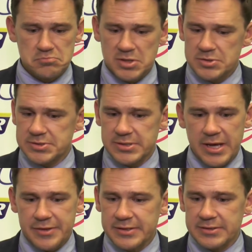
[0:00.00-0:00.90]
There's
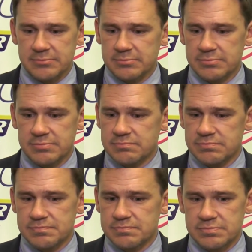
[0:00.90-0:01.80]
nothing
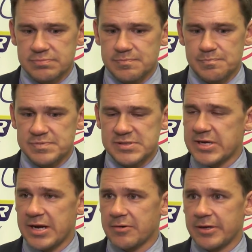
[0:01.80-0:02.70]

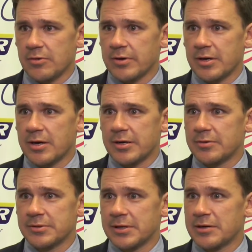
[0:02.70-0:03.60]
scary going on
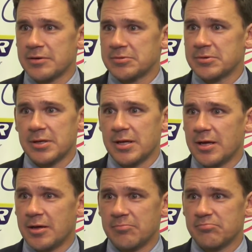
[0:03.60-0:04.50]
out there.
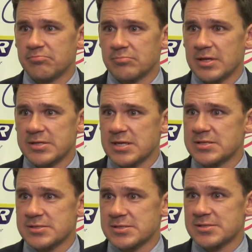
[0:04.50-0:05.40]

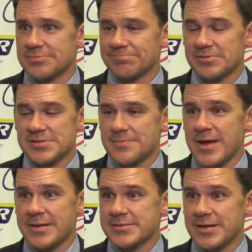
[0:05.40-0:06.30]
It's a
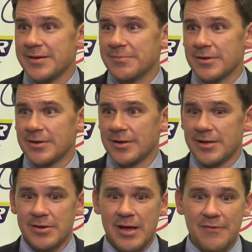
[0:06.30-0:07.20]
man's game,
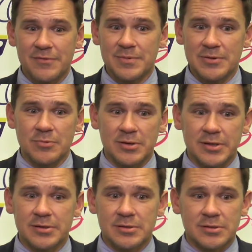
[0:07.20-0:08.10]
and you have to be
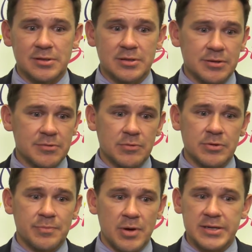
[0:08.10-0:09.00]
willing to throw
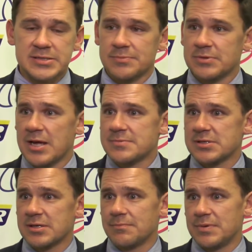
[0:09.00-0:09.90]
the body sometimes
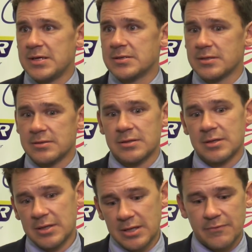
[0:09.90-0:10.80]
and compete. And
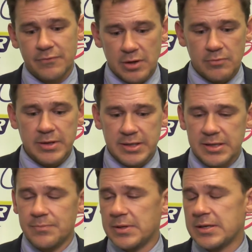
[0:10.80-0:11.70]
if we're not ready to
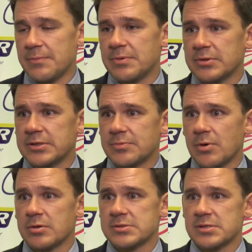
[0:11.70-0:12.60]
compete in that building
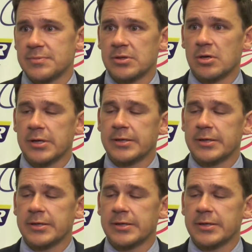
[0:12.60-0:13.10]
tomorrow, it's going to be a long